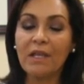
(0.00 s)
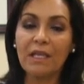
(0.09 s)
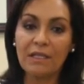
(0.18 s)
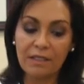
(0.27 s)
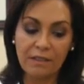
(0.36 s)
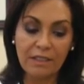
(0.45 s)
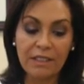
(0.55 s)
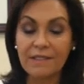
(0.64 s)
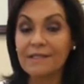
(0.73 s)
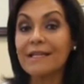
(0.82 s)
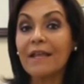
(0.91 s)
in
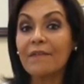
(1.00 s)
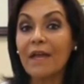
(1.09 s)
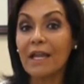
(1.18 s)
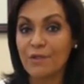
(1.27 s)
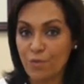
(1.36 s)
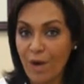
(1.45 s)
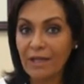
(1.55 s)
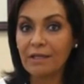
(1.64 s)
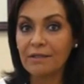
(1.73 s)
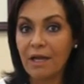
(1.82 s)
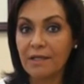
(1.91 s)
a state that has
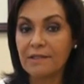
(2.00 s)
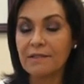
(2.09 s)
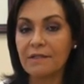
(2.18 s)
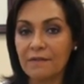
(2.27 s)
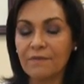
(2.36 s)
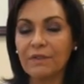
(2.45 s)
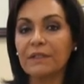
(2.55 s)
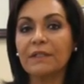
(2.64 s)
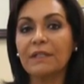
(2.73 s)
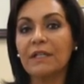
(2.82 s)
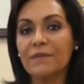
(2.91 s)
recognized the
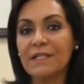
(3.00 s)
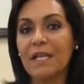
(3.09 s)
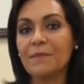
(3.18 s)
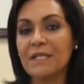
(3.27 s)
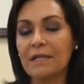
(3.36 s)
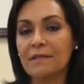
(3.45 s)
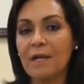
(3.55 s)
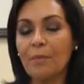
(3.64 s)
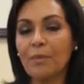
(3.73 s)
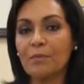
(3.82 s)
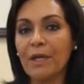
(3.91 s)
validity of a same-sex
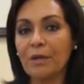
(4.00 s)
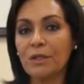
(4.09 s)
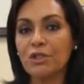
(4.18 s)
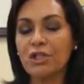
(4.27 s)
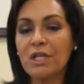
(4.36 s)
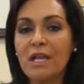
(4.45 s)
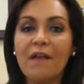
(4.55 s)
couple marriage,